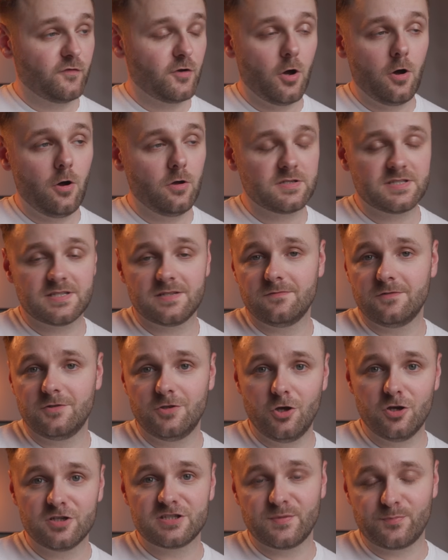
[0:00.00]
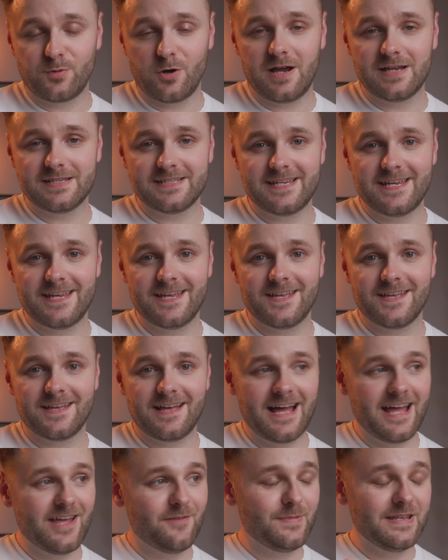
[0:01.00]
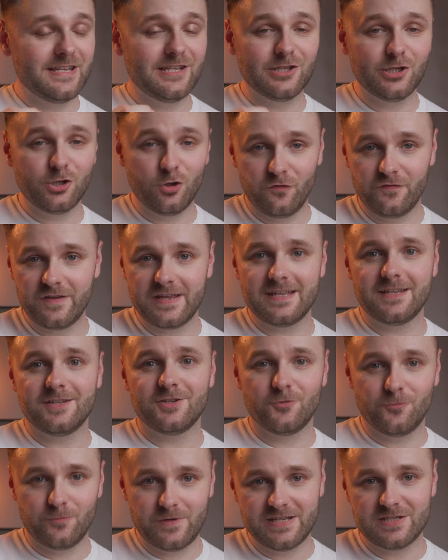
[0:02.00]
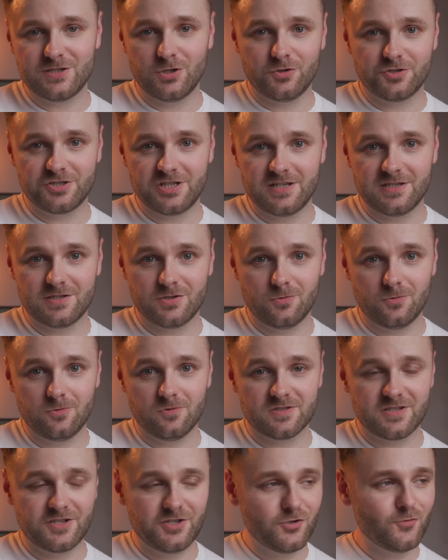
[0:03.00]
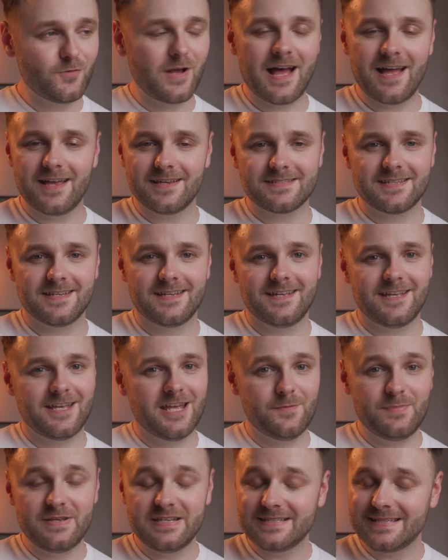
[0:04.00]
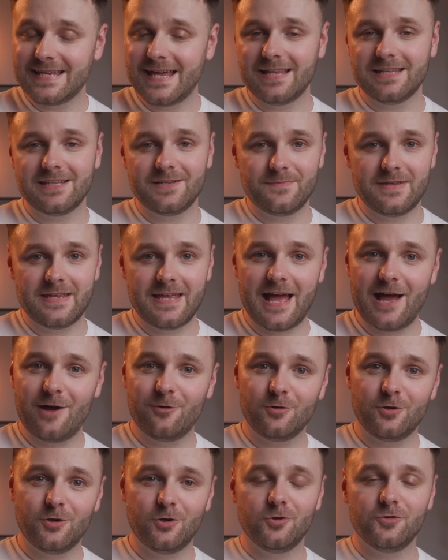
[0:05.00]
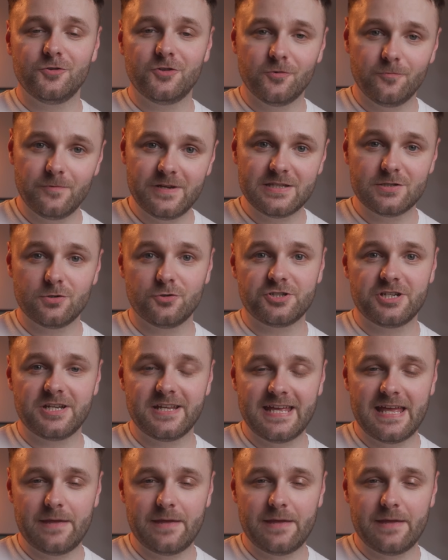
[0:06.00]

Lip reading: of course, no surprise here, I have been loving the retouching tools, and you guys have been telling me how good the retouching